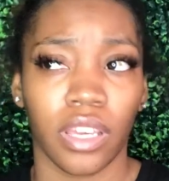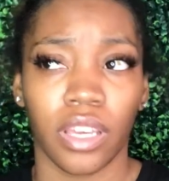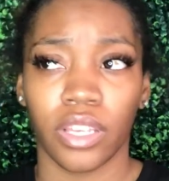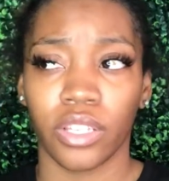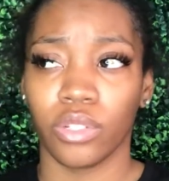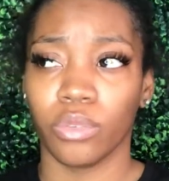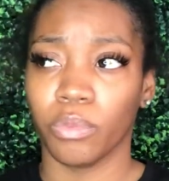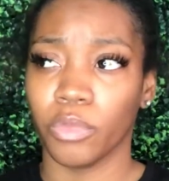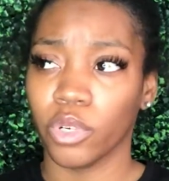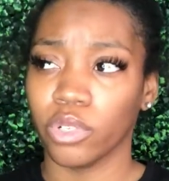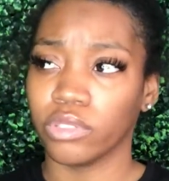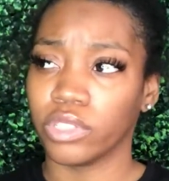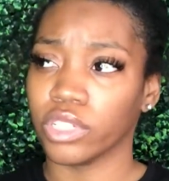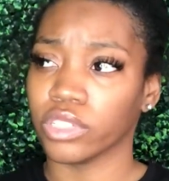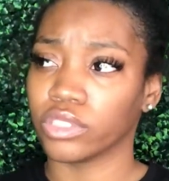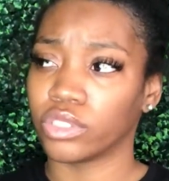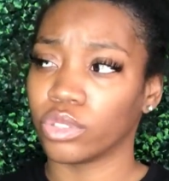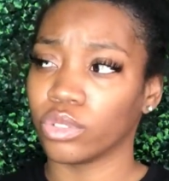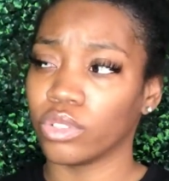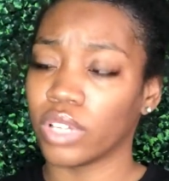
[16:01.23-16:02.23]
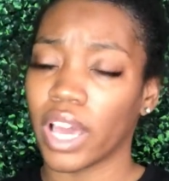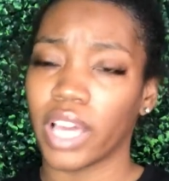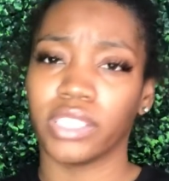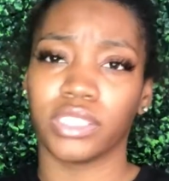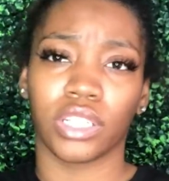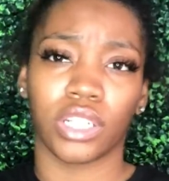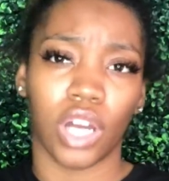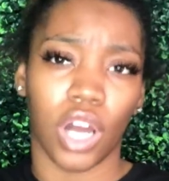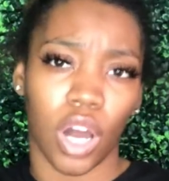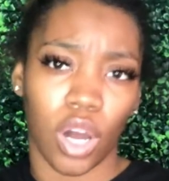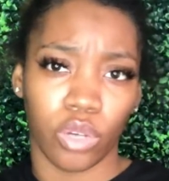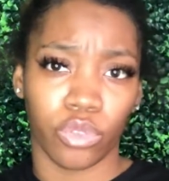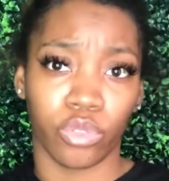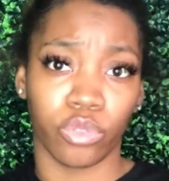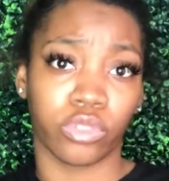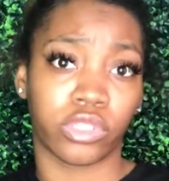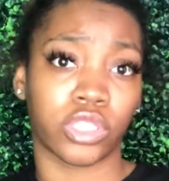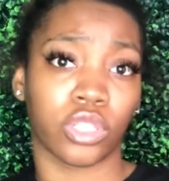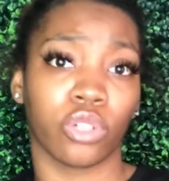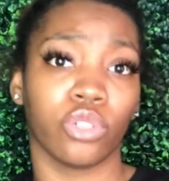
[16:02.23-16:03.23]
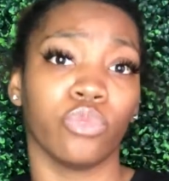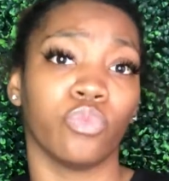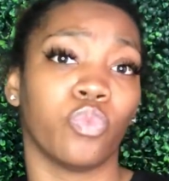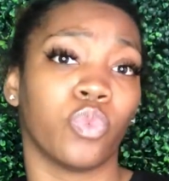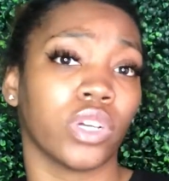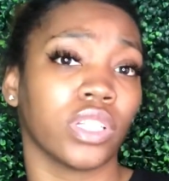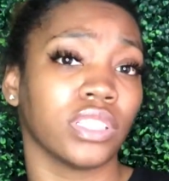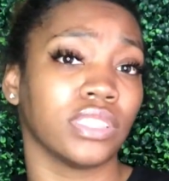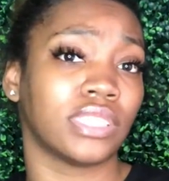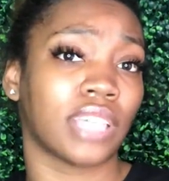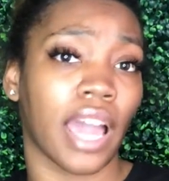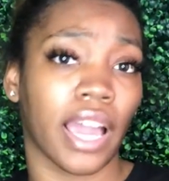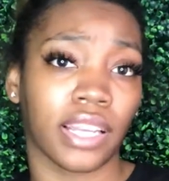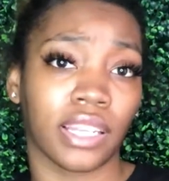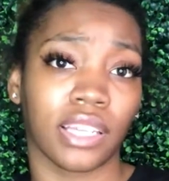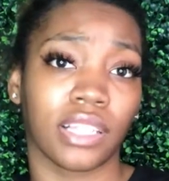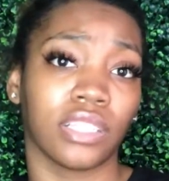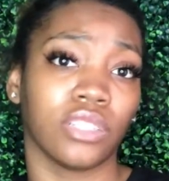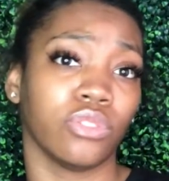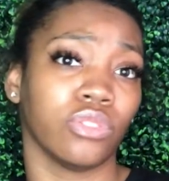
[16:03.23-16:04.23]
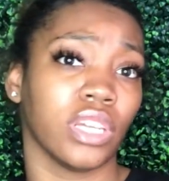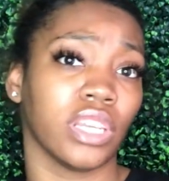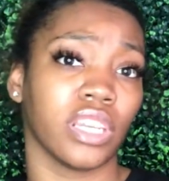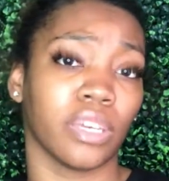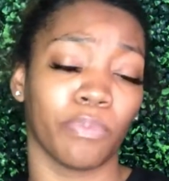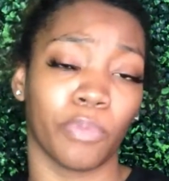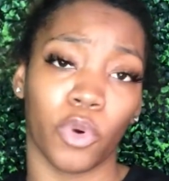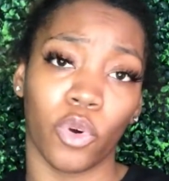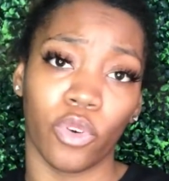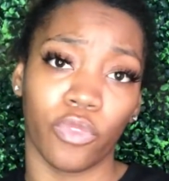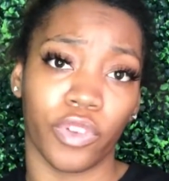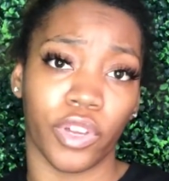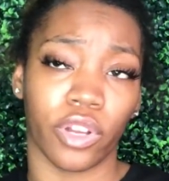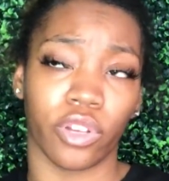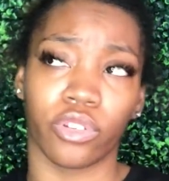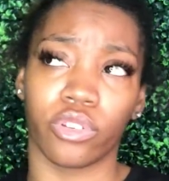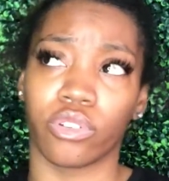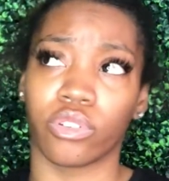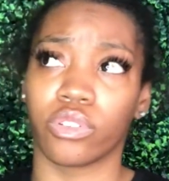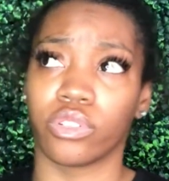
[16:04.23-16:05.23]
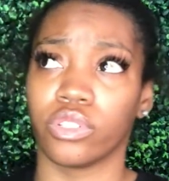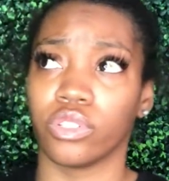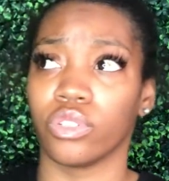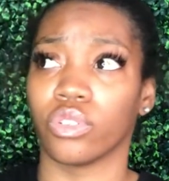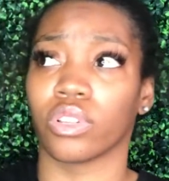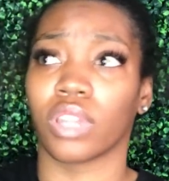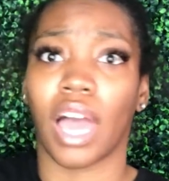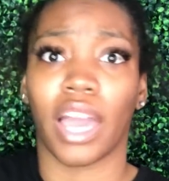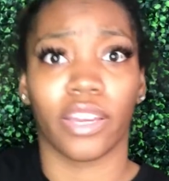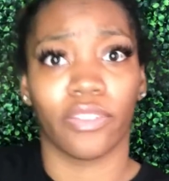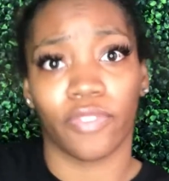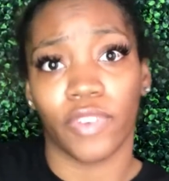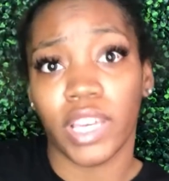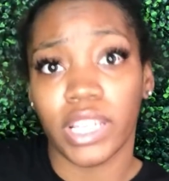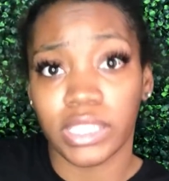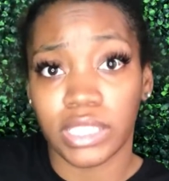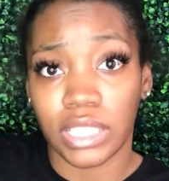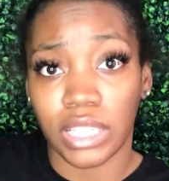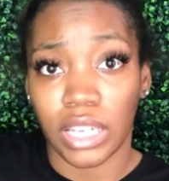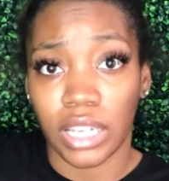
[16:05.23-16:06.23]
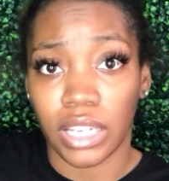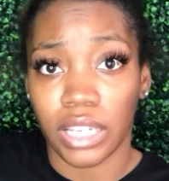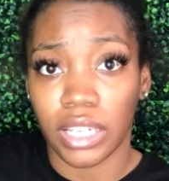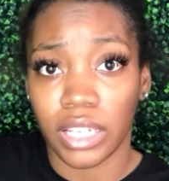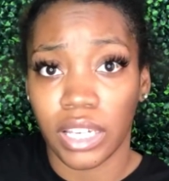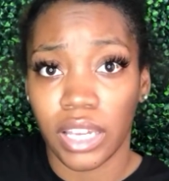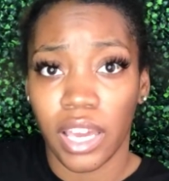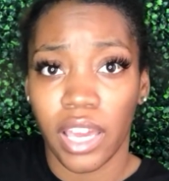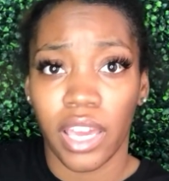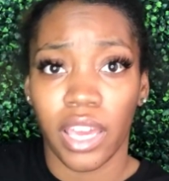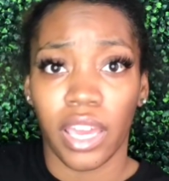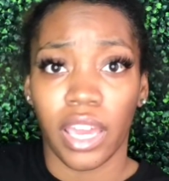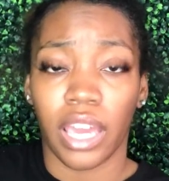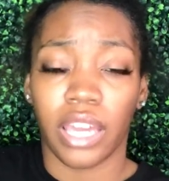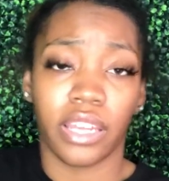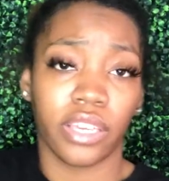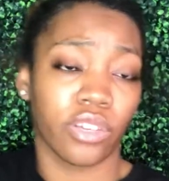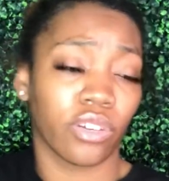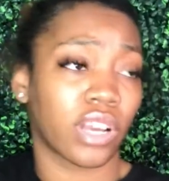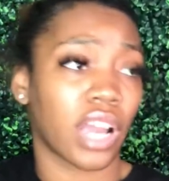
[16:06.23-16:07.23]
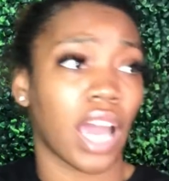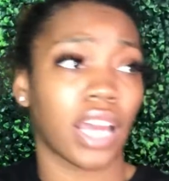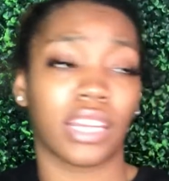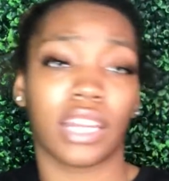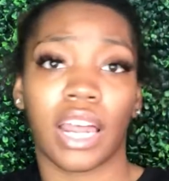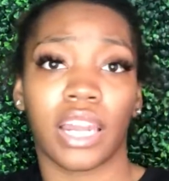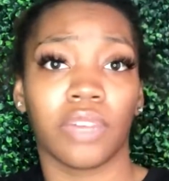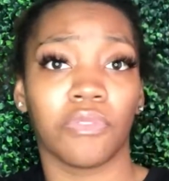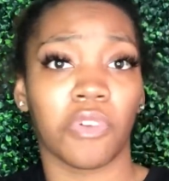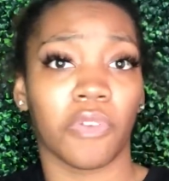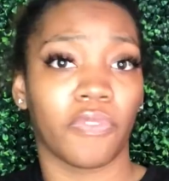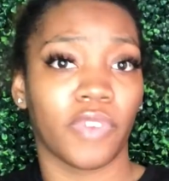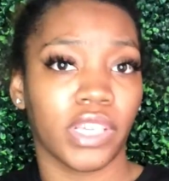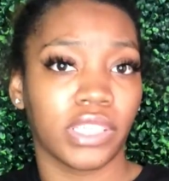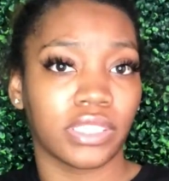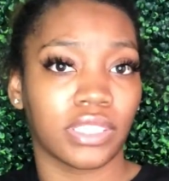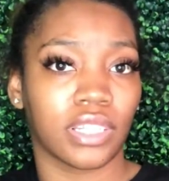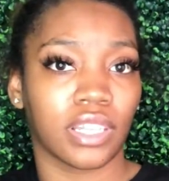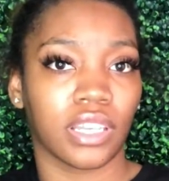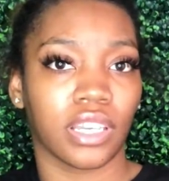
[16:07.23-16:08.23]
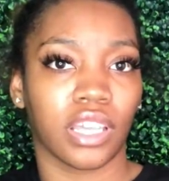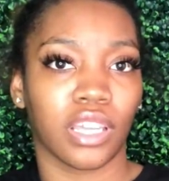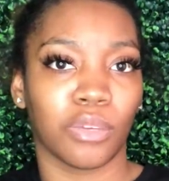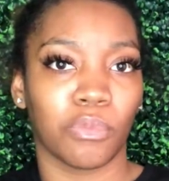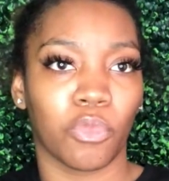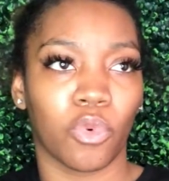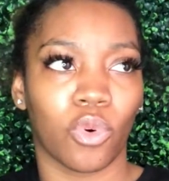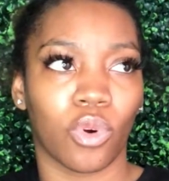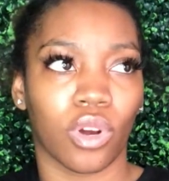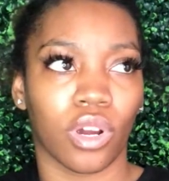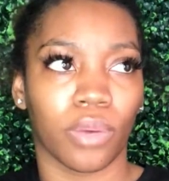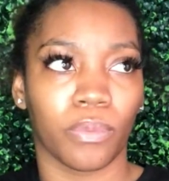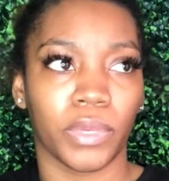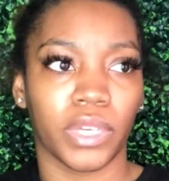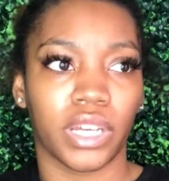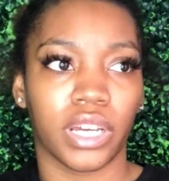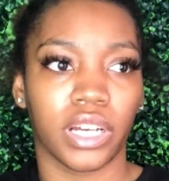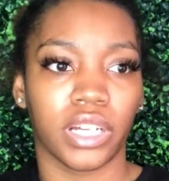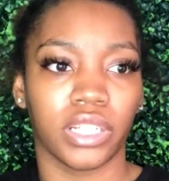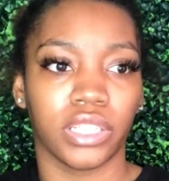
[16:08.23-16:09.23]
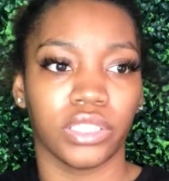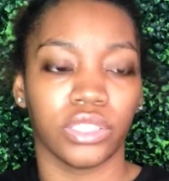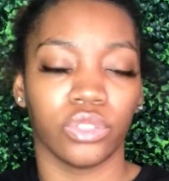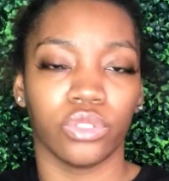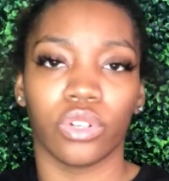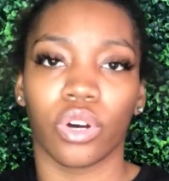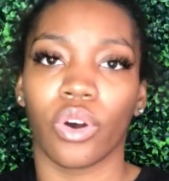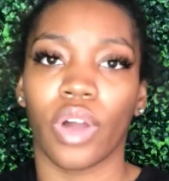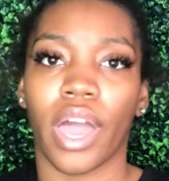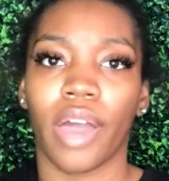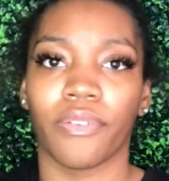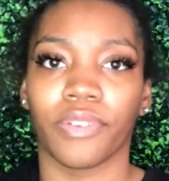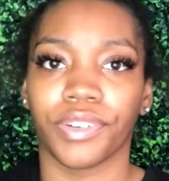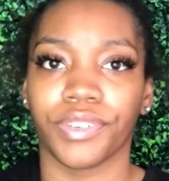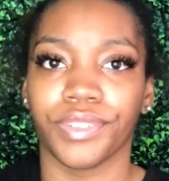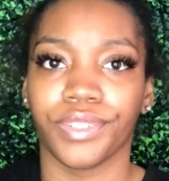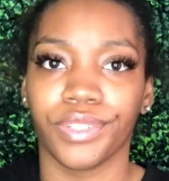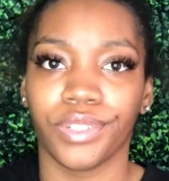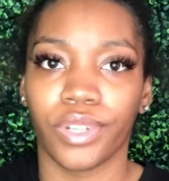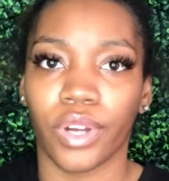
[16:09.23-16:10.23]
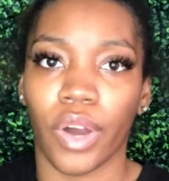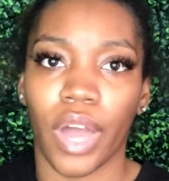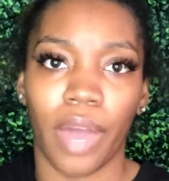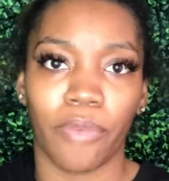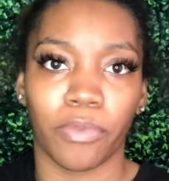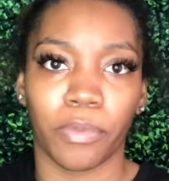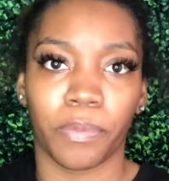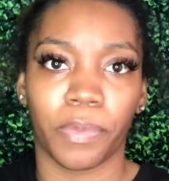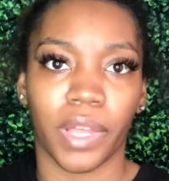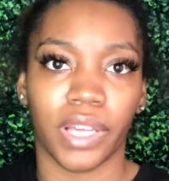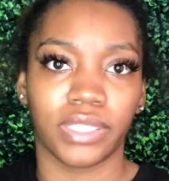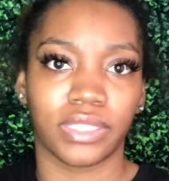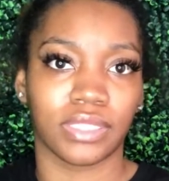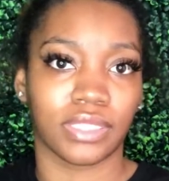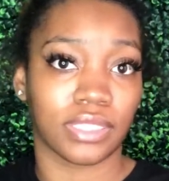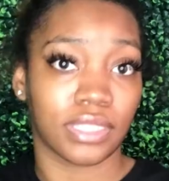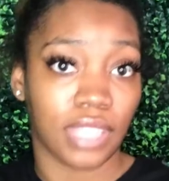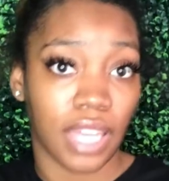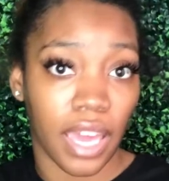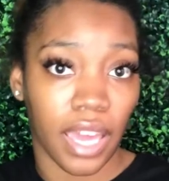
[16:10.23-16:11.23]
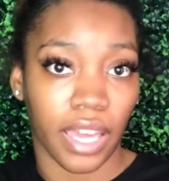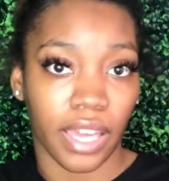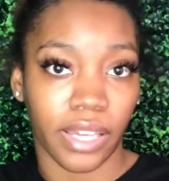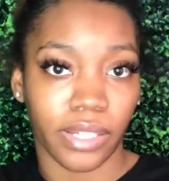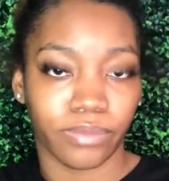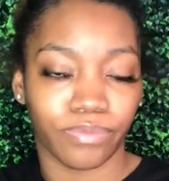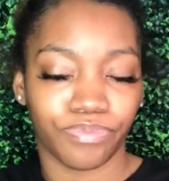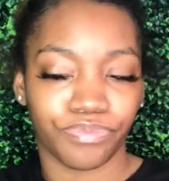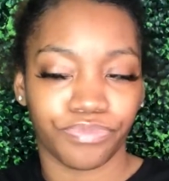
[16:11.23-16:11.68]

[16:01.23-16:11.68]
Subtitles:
You moved here 2 days ago. So you really technically, you didn't even move here. You're like visiting, and then you're kind of not even visiting anymore because you don't have a place to stay.